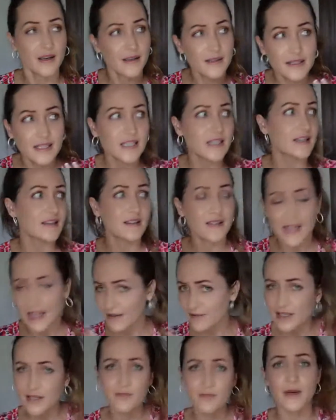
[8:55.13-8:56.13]
did
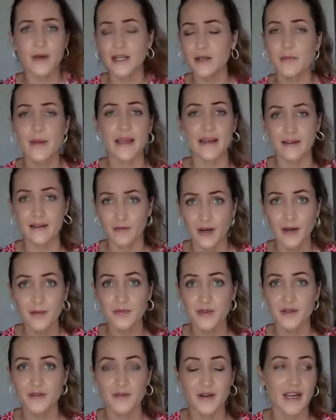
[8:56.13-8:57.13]
Evelyn went
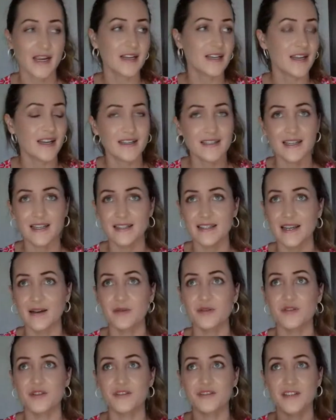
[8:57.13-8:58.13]
bankrupt, right? And that
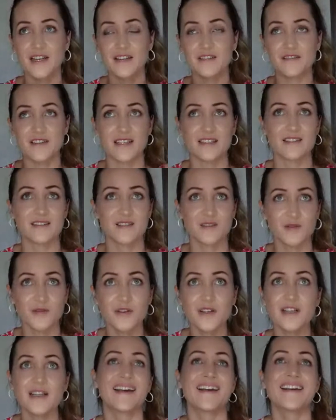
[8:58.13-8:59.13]
was also kind of like the
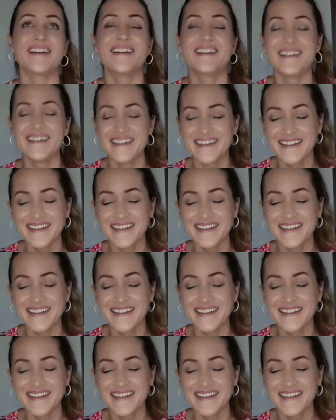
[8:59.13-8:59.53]
storyline.